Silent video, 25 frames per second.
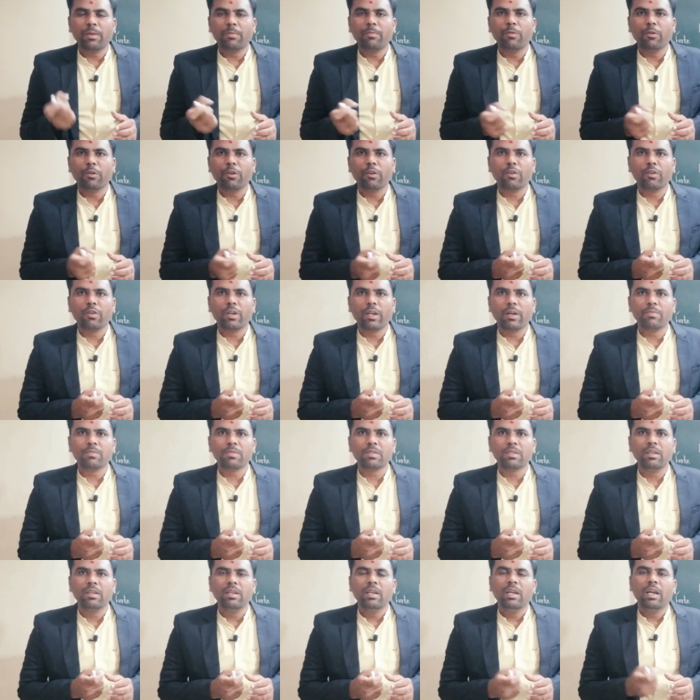the
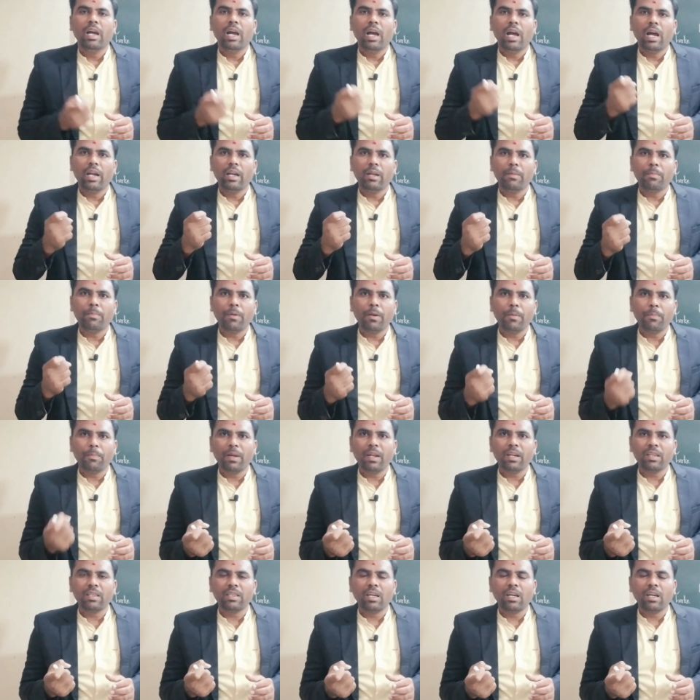photographs and
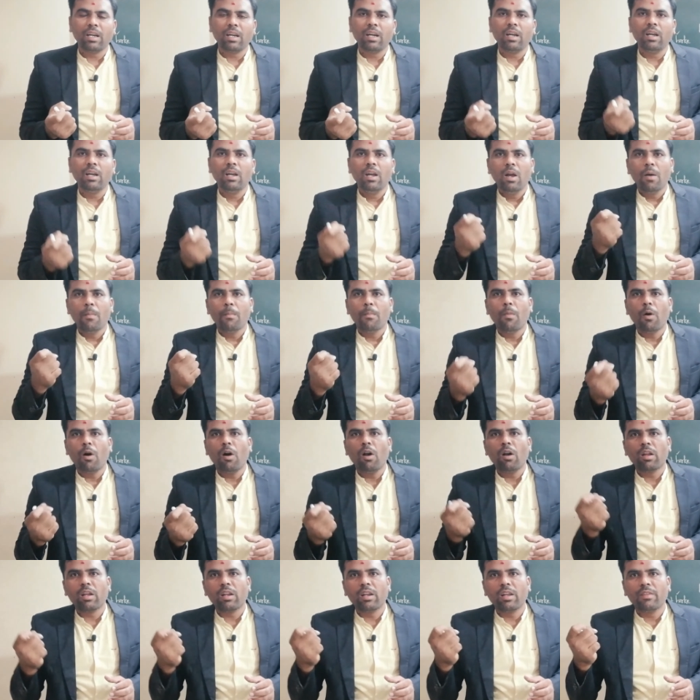prepare the
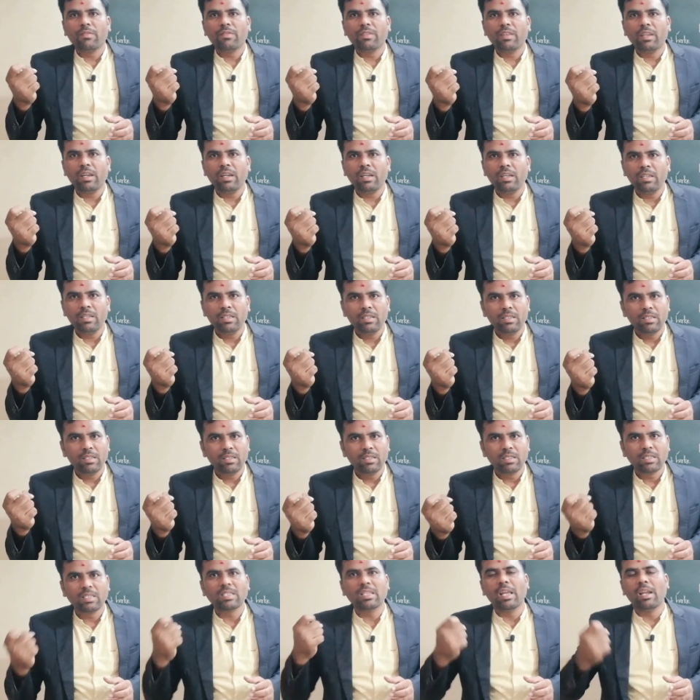model of the
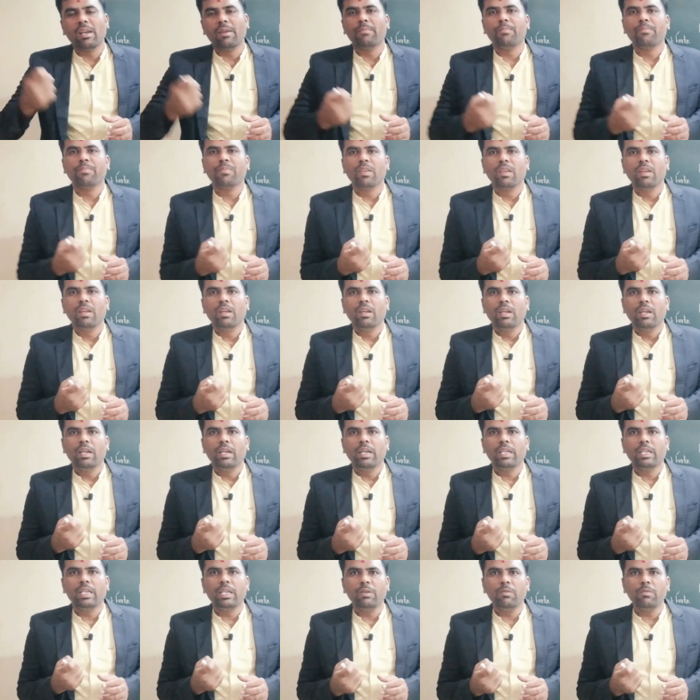cell.
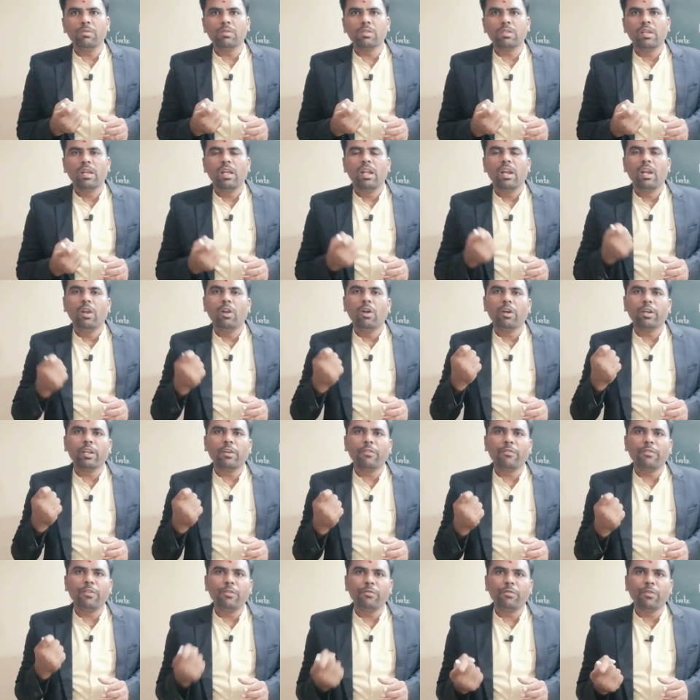It gives lot
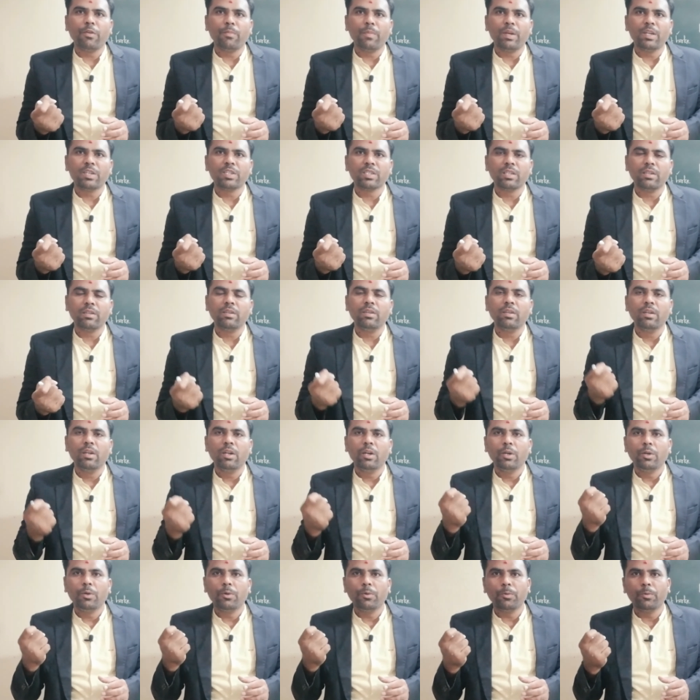of
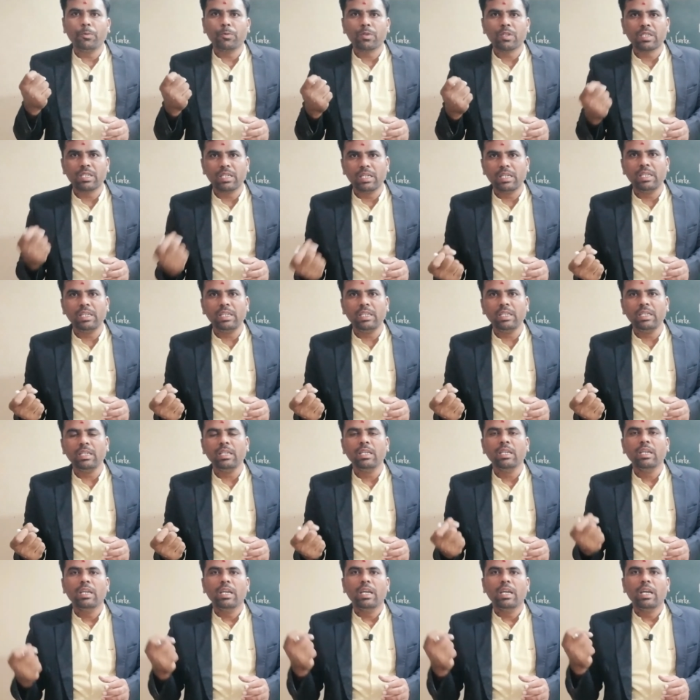information to
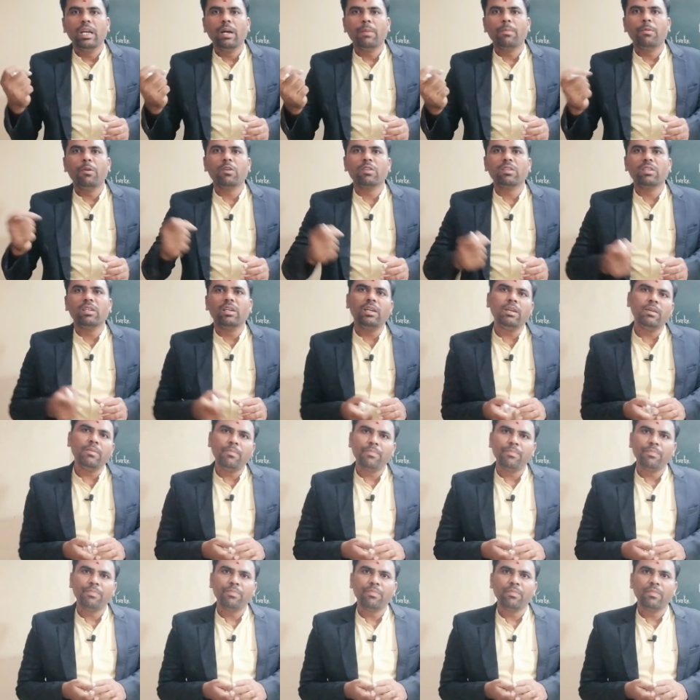study about
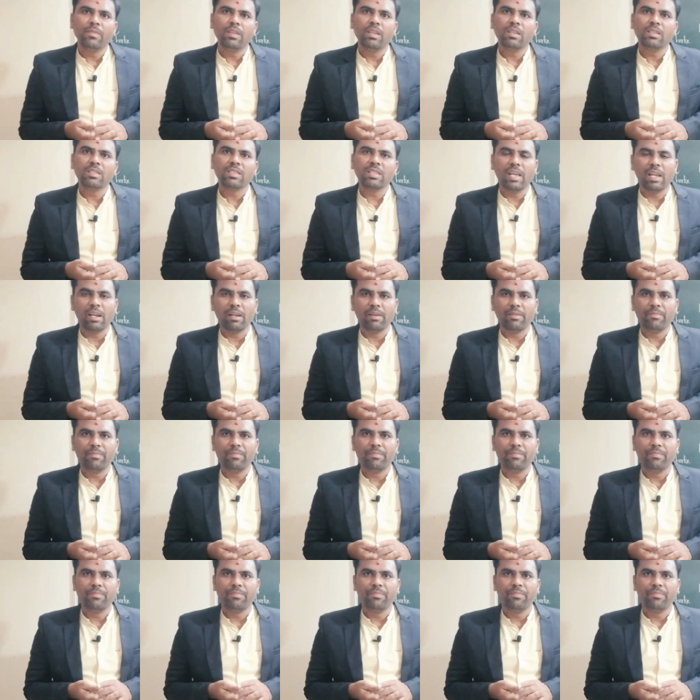the cell.